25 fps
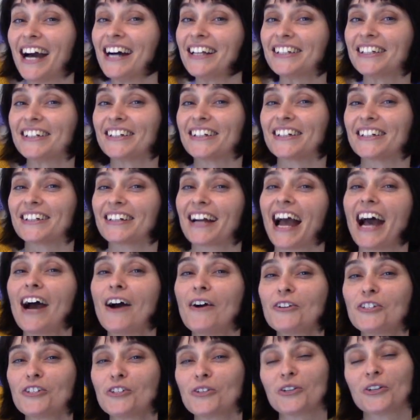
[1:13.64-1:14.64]
color,
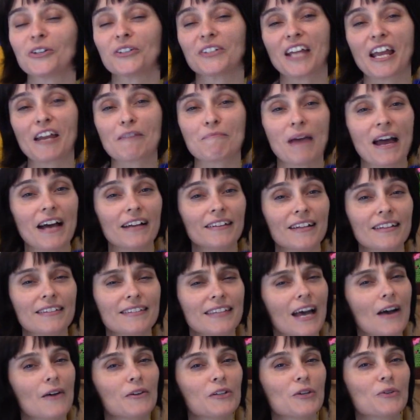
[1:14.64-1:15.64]
how to create
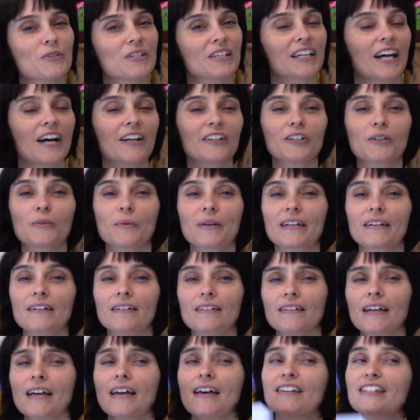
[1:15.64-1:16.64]
palettes, how to use a color
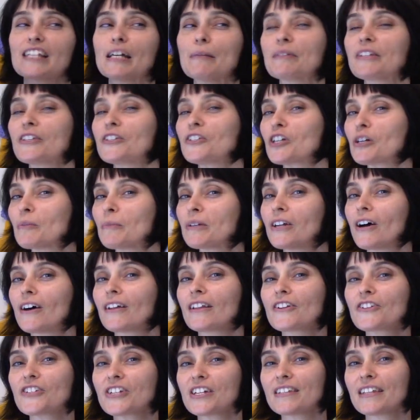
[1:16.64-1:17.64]
wheel, some of the
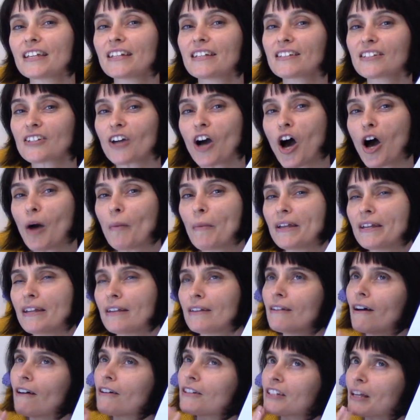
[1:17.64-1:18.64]
terminology that is common
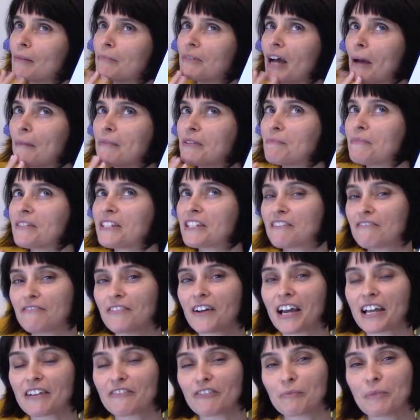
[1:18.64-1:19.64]
and sometimes
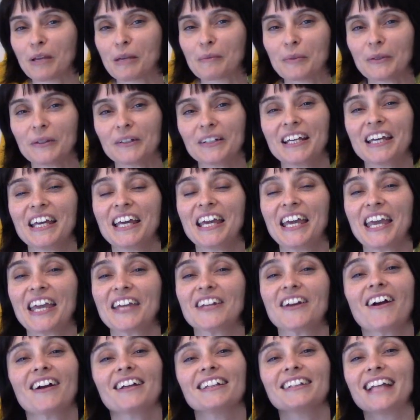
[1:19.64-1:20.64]
mystifying for people
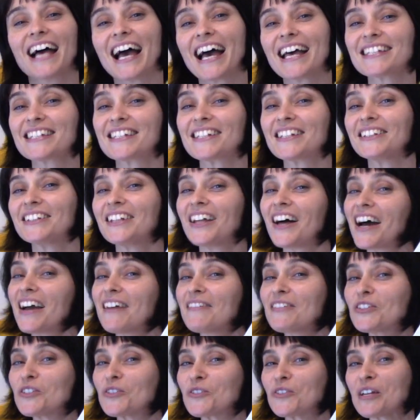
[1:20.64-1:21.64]
in our last
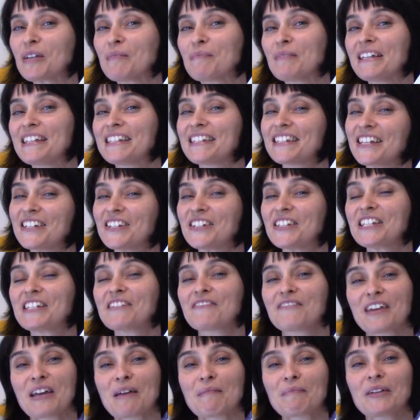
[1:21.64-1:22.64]
live stream
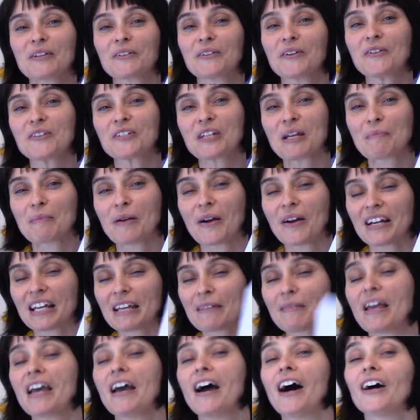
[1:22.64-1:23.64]
InStitches family crochet
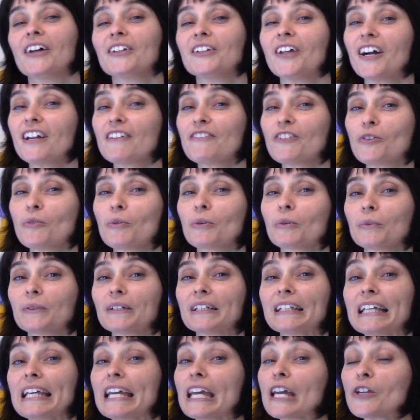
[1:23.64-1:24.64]
party. A lot of you were
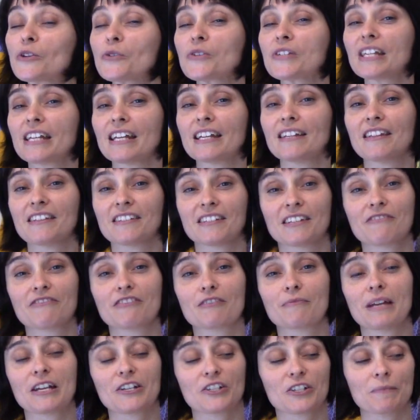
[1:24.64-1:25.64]
really interested in this
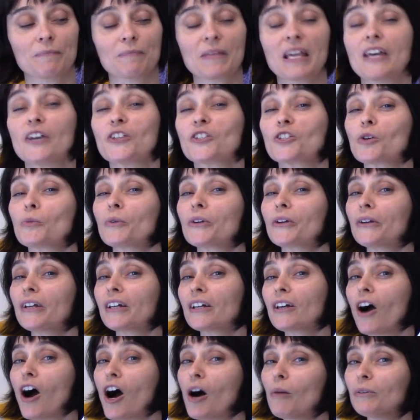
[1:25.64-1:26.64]
information, so we're
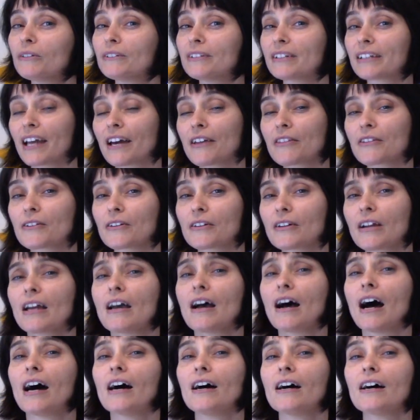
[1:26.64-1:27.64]
going to cobble together
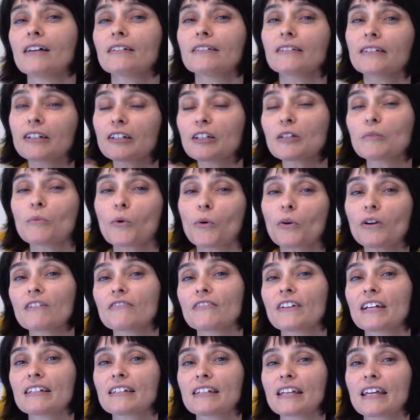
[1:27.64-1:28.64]
a little more
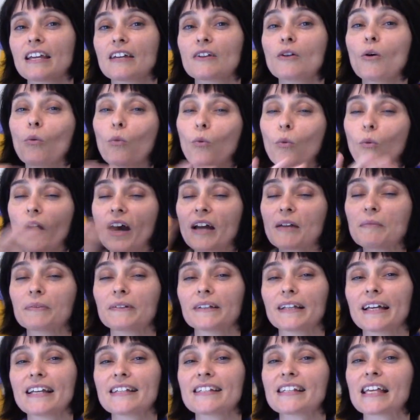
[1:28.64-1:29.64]
of it in one
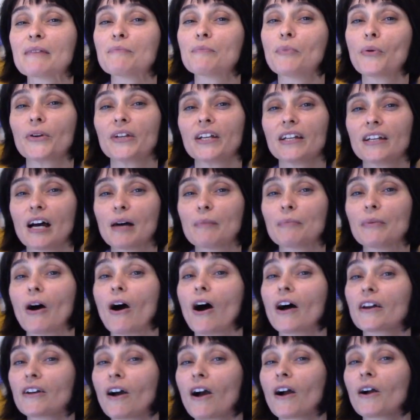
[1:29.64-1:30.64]
place and put it up
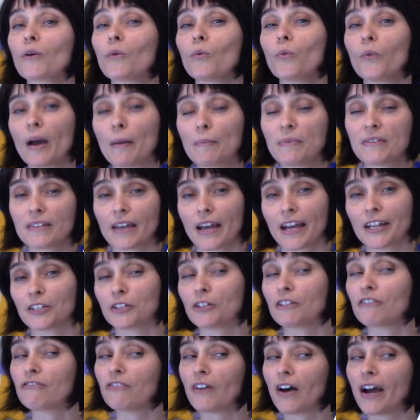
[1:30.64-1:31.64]
on our website.
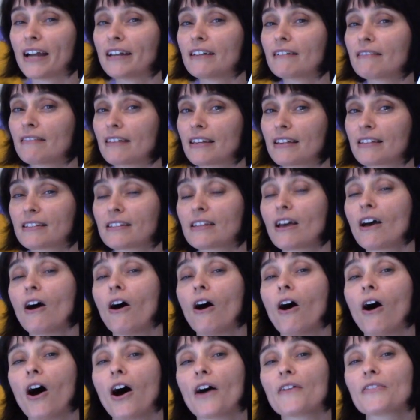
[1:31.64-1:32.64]
You'll find this
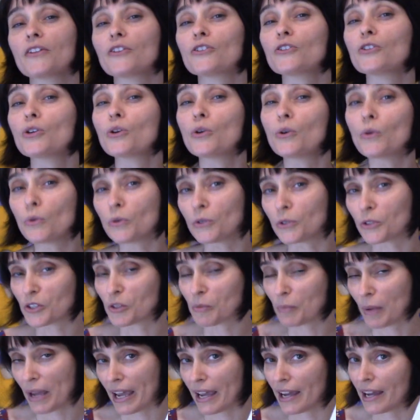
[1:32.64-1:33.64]
on the
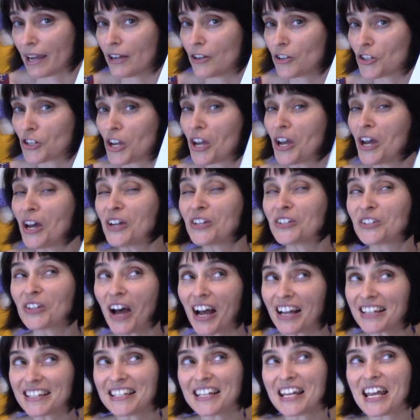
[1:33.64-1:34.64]
tools page.
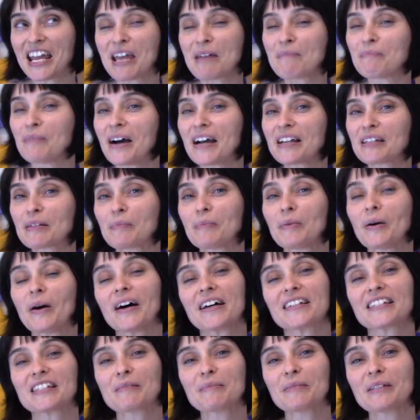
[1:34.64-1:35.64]
Not today, but
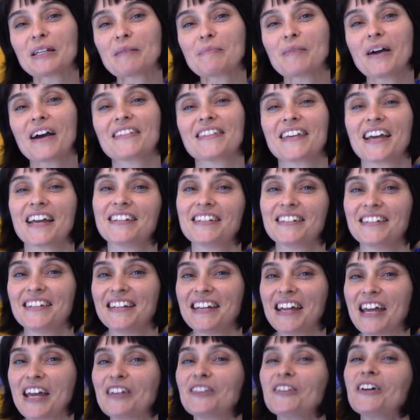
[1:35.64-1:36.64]
possibly by the end of
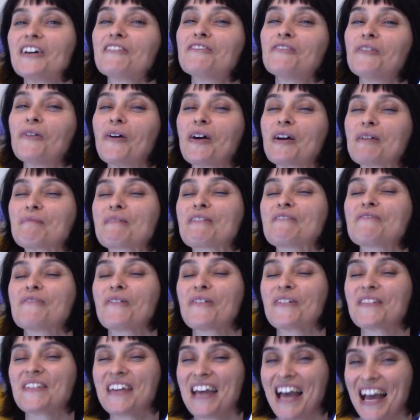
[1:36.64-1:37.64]
today. Look for it
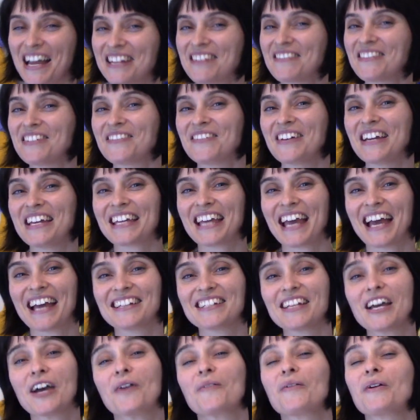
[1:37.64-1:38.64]
before the end of the
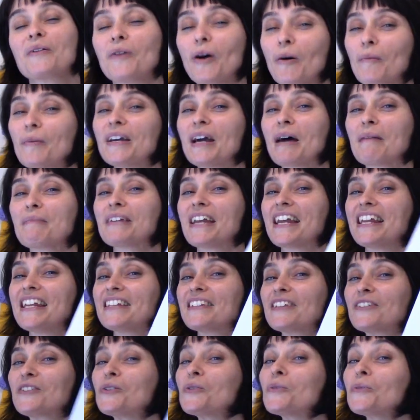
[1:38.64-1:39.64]
weekend. We will be
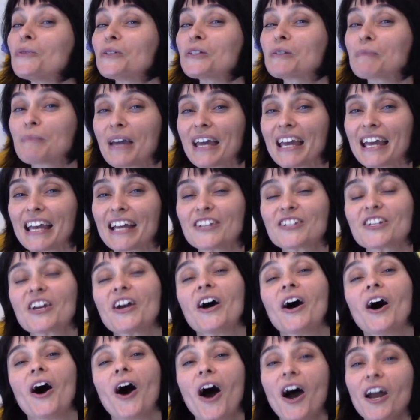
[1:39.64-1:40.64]
updating the tools page
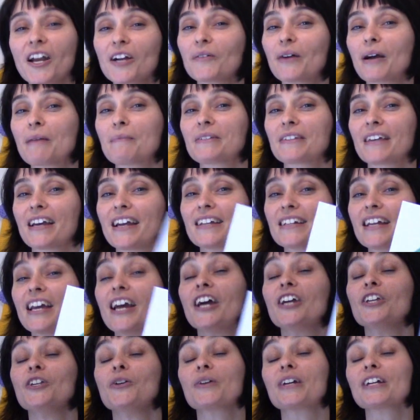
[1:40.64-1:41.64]
on our website.
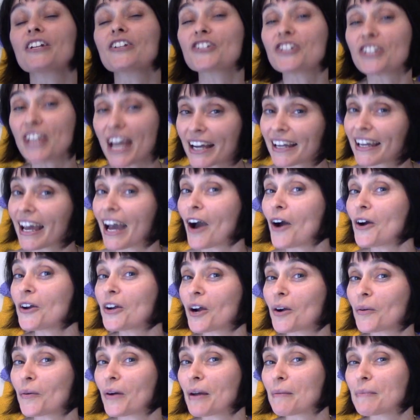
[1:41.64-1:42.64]
You can check out
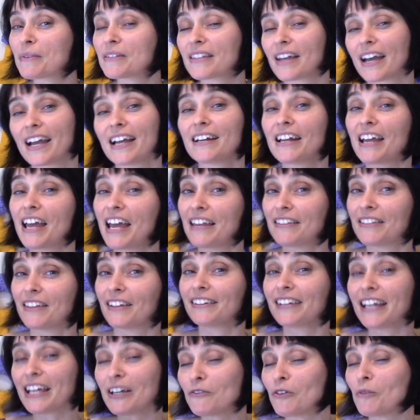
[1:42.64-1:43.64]
our website.
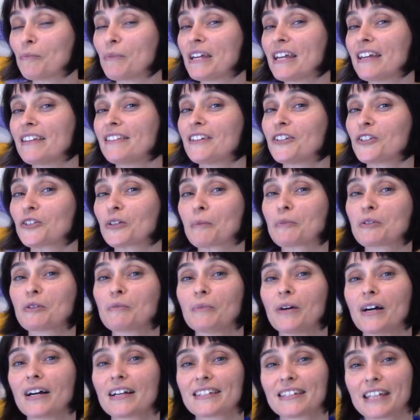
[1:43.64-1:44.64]
The link will be in the
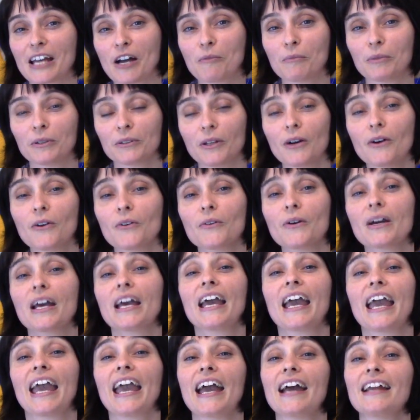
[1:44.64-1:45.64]
description box down below,
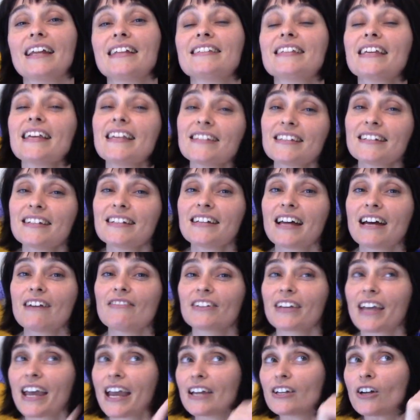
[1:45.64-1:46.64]
and it's easy to
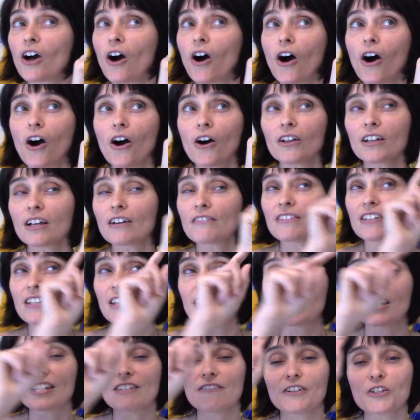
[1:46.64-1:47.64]
navigate. All of the
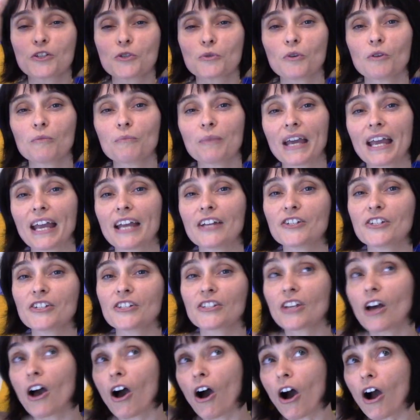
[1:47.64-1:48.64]
individual
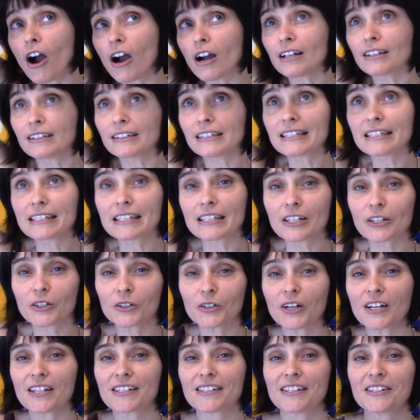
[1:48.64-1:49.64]
pages are listed
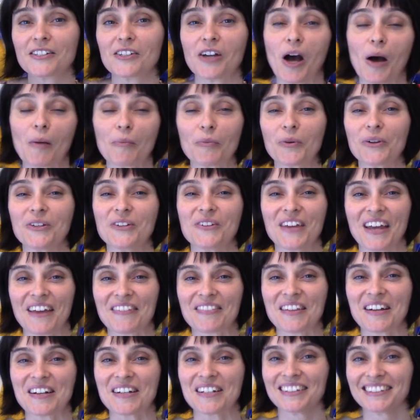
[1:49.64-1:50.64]
across the top when you
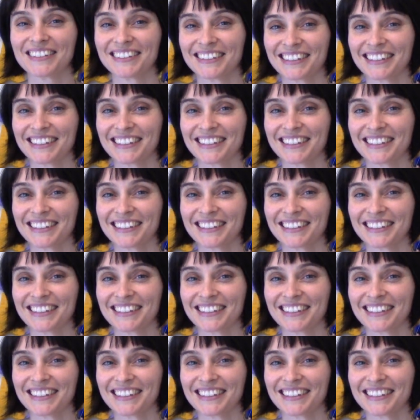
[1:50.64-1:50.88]
get there.